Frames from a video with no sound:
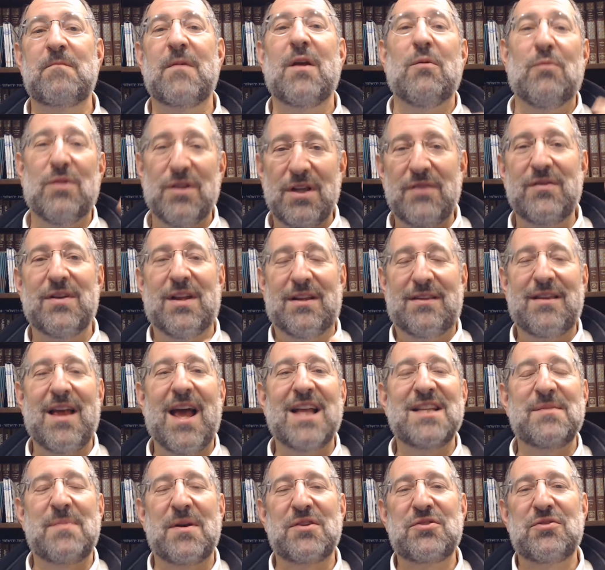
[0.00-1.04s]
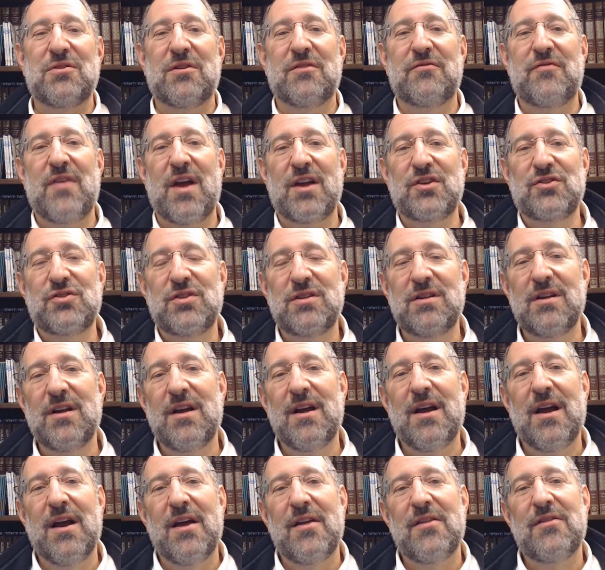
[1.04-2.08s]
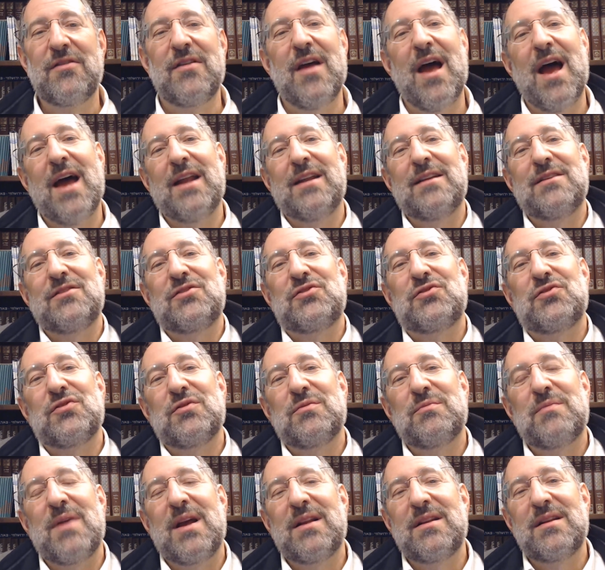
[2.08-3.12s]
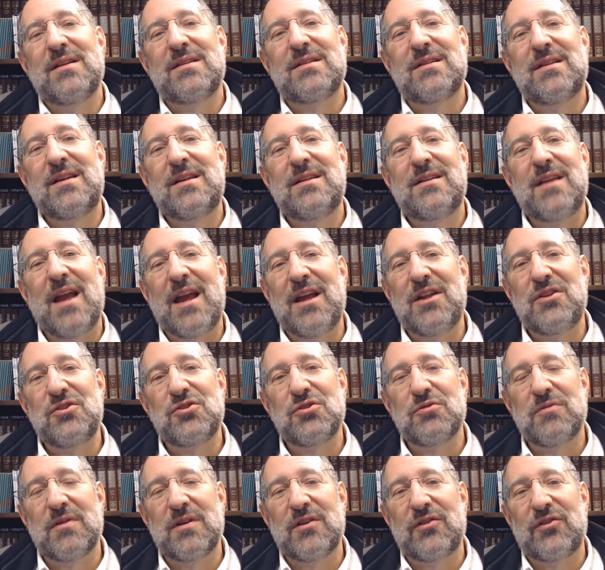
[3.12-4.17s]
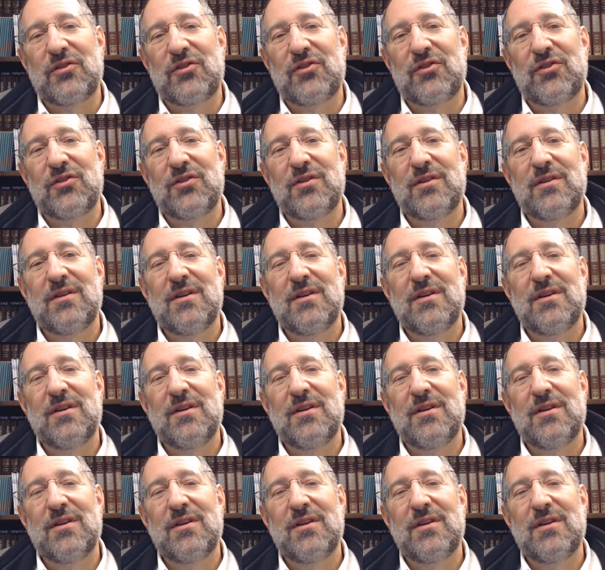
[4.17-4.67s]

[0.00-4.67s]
we'll leave it at that, special affection, that is tremendously dangerous.